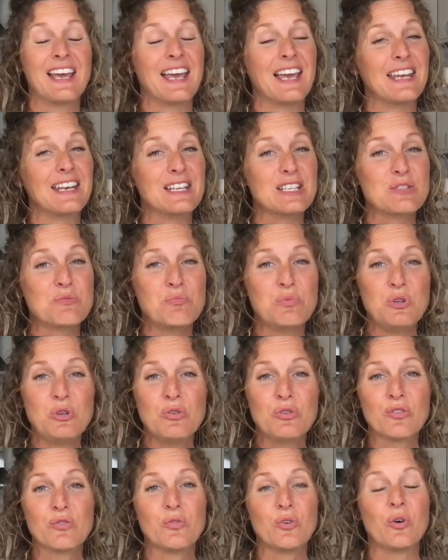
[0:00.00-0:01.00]
and it's
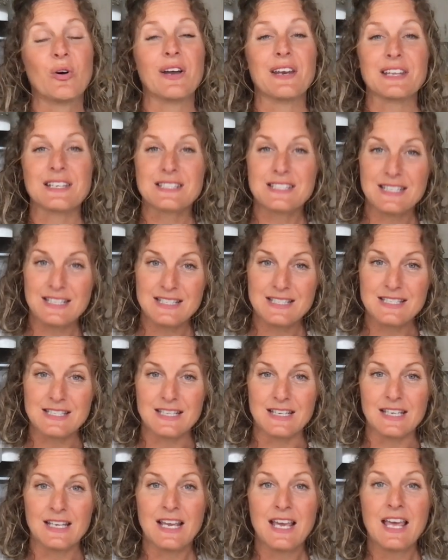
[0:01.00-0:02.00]
beautiful and it's
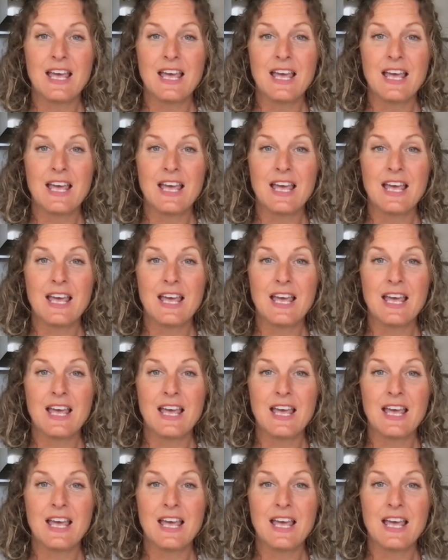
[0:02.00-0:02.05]
easy.